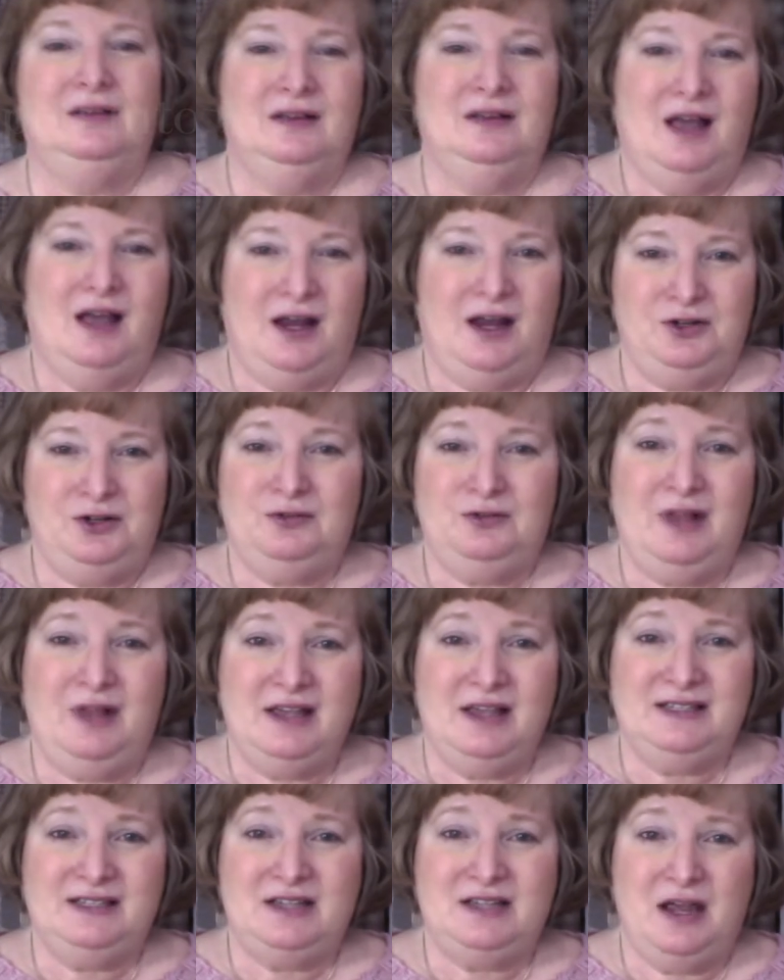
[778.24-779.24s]
I know
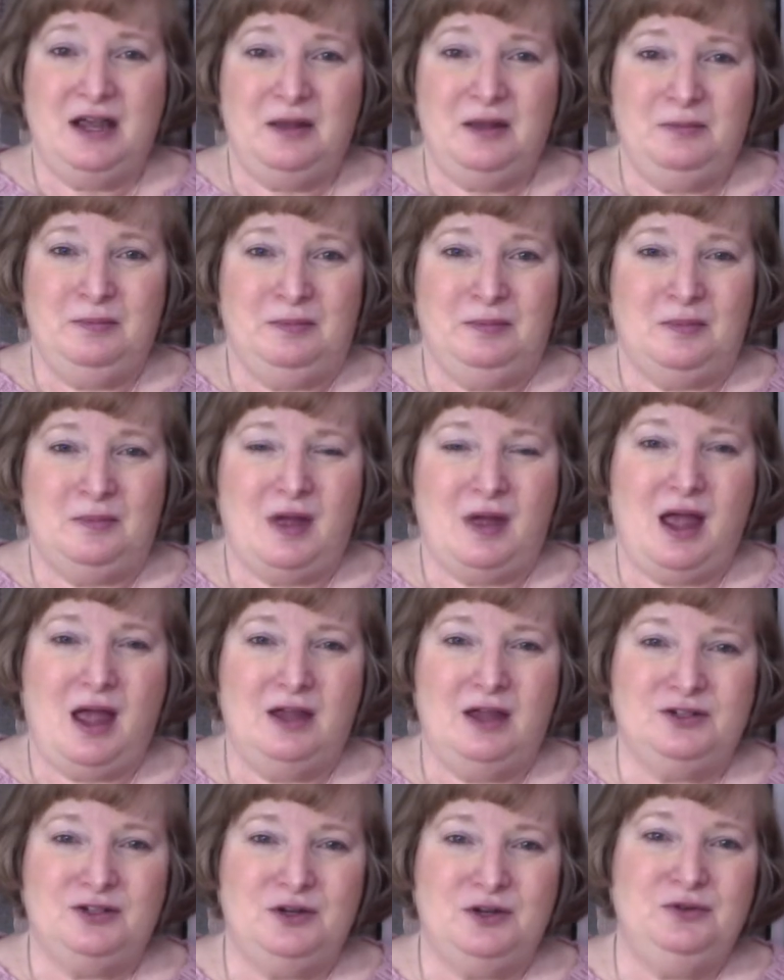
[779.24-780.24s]
last time I
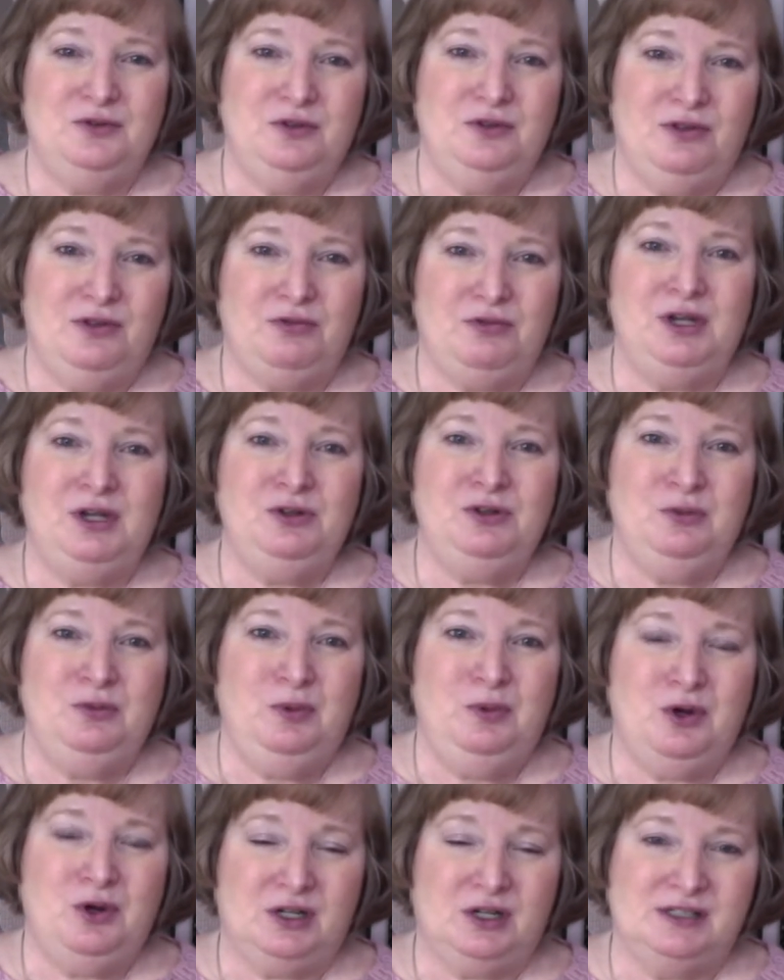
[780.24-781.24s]
showed you 3 new
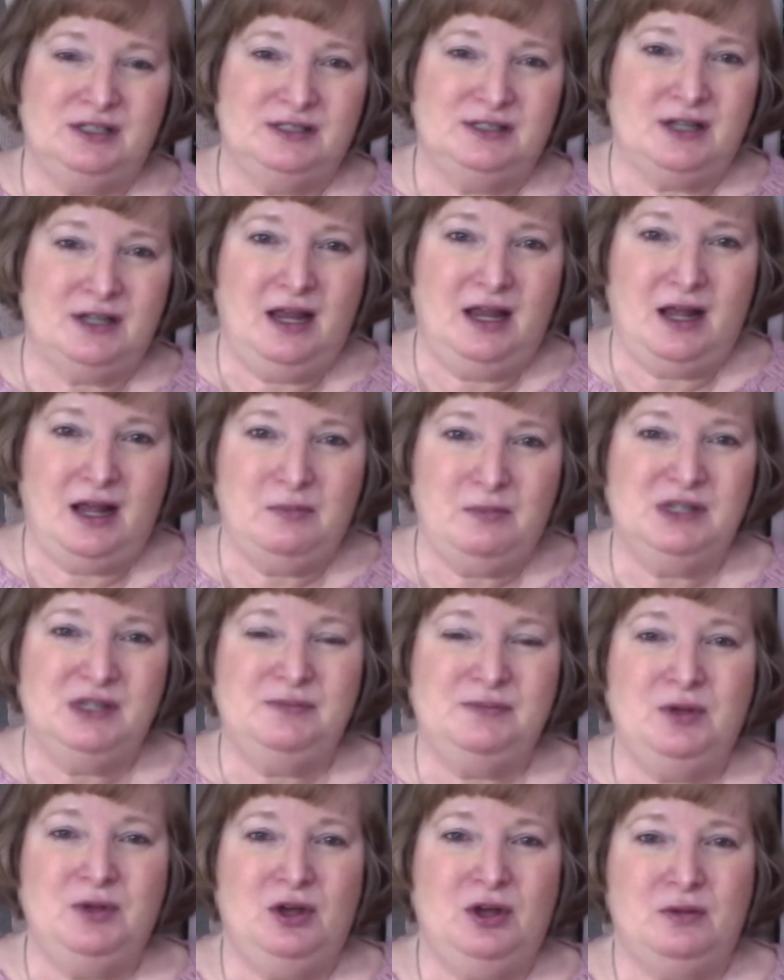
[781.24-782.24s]
books, and I
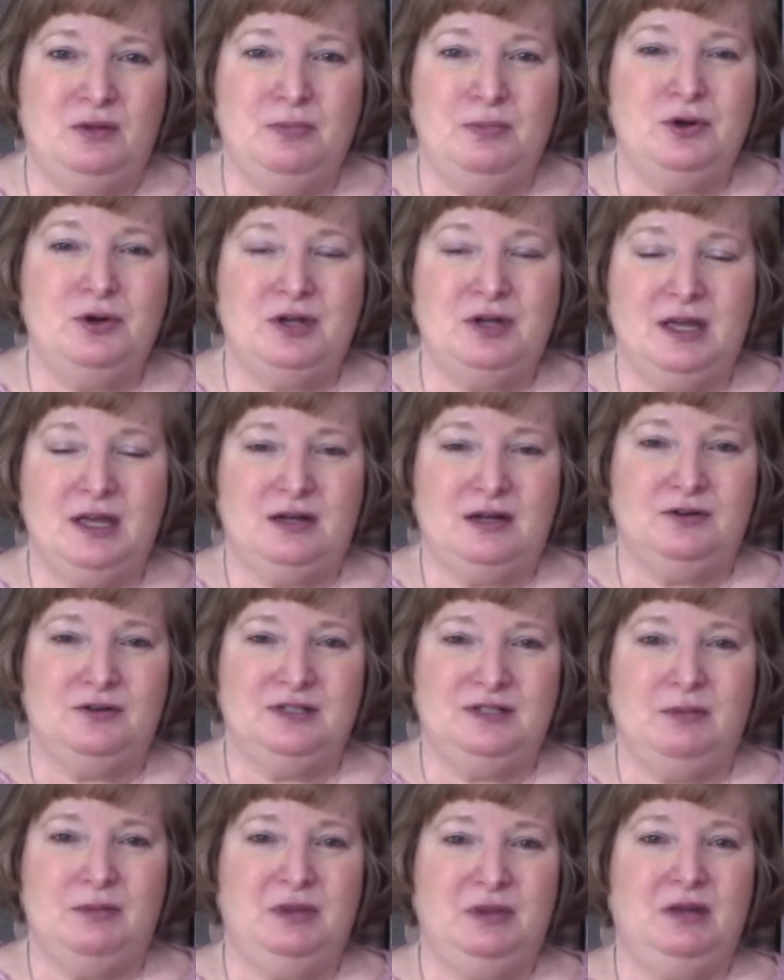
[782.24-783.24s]
must be on a book kick or
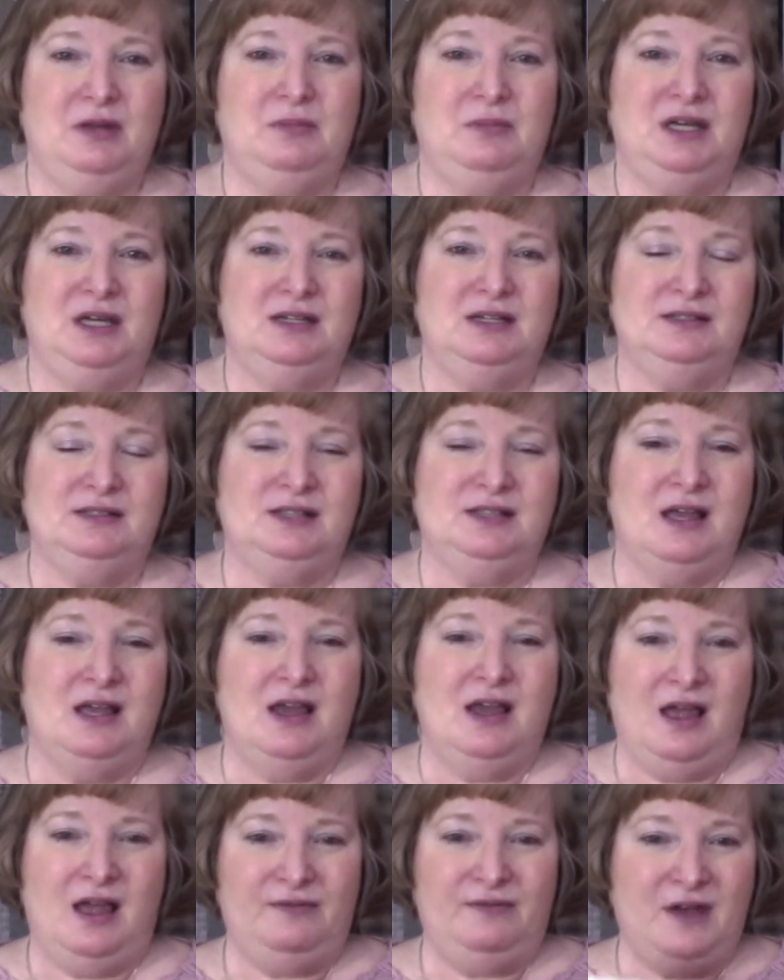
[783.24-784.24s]
something because
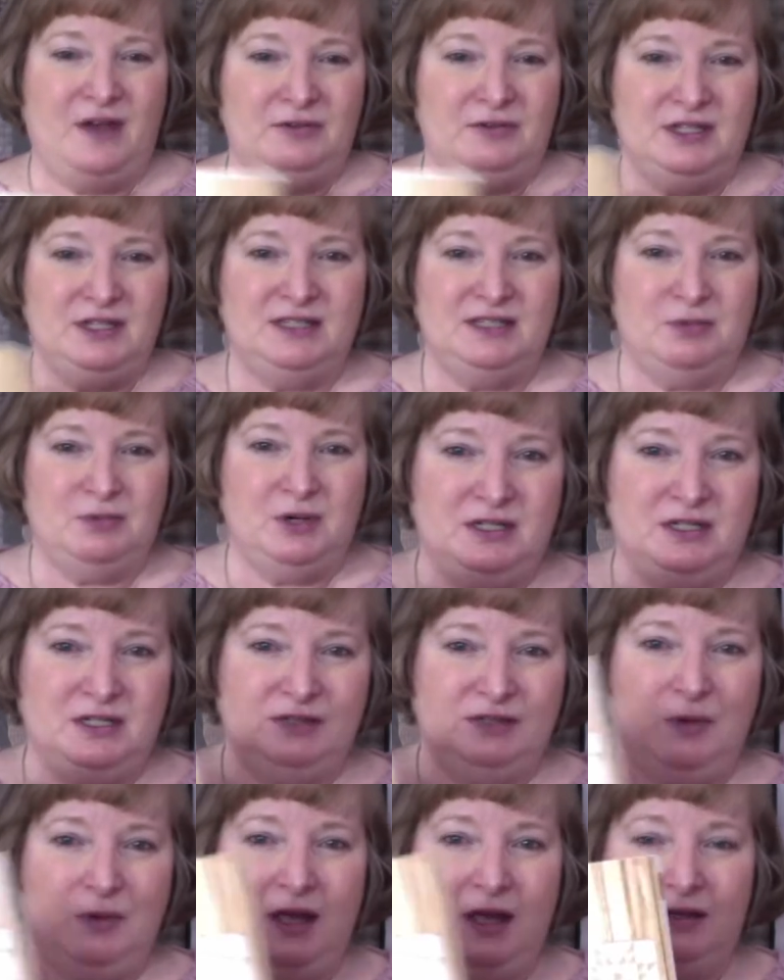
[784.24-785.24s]
I found this one
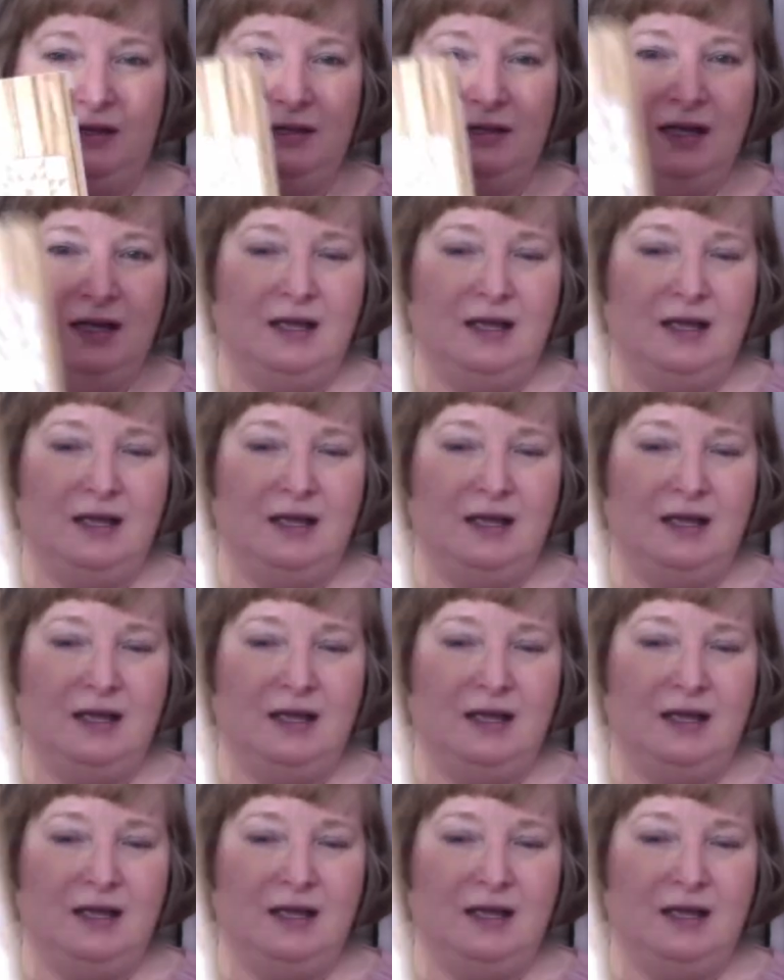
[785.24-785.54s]
well.